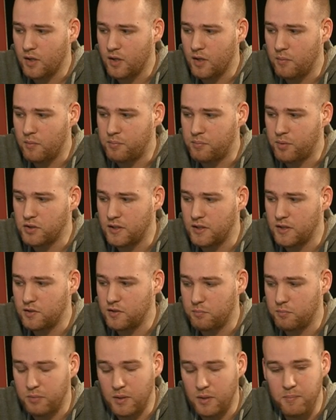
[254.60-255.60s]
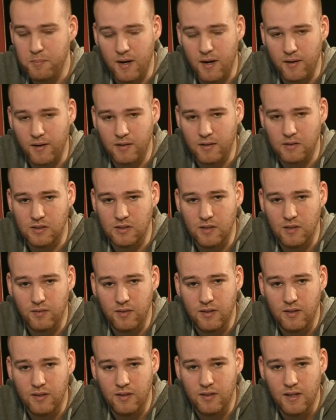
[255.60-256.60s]
process preparing this
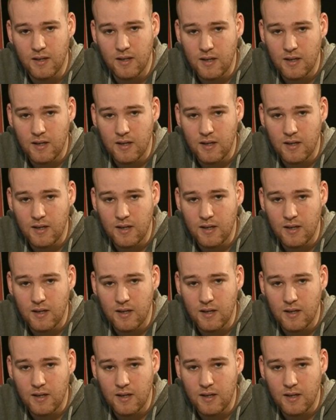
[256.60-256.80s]
DVD.